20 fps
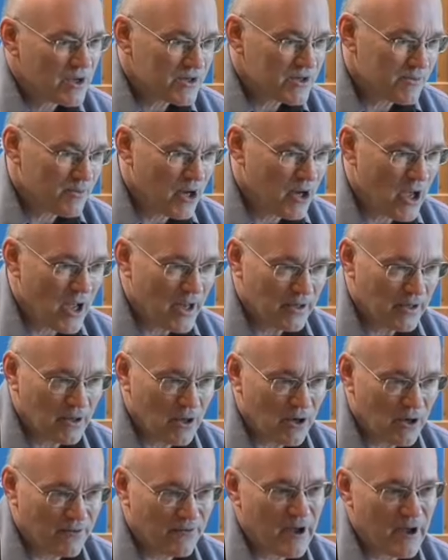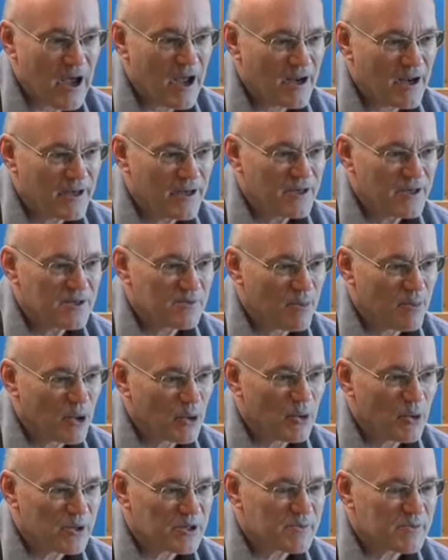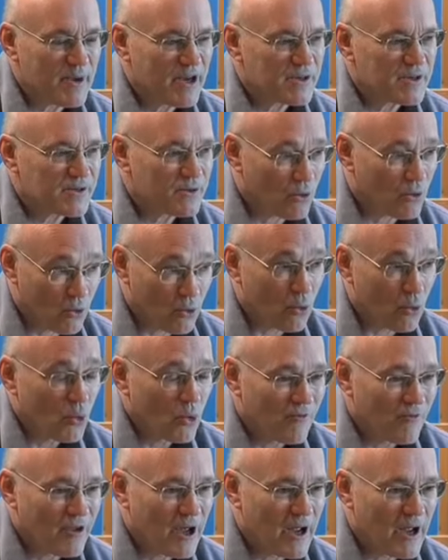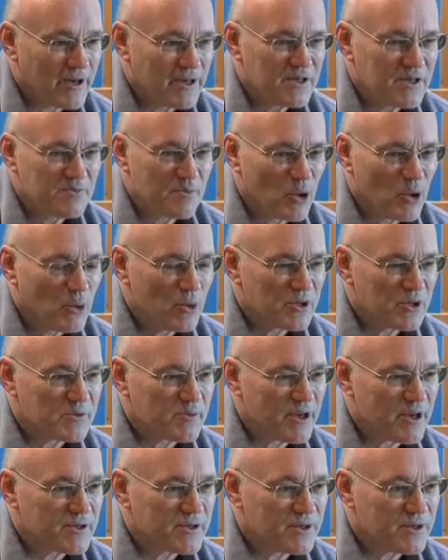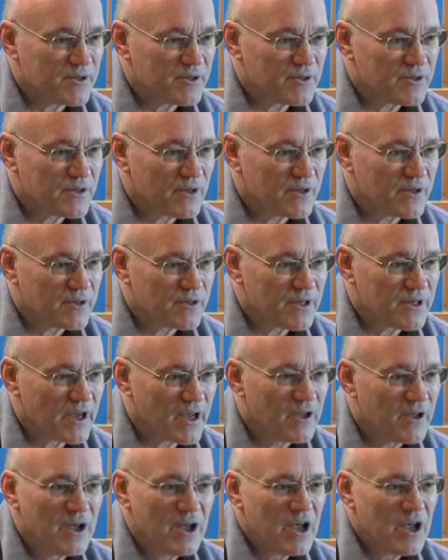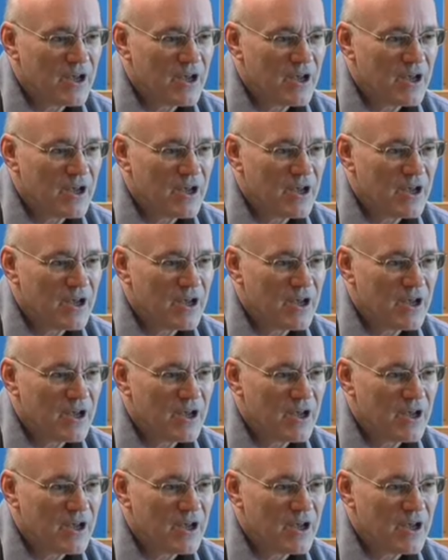supplied a lot of Hardie's blue asbestos, or all of Hardie's blue asbestos, that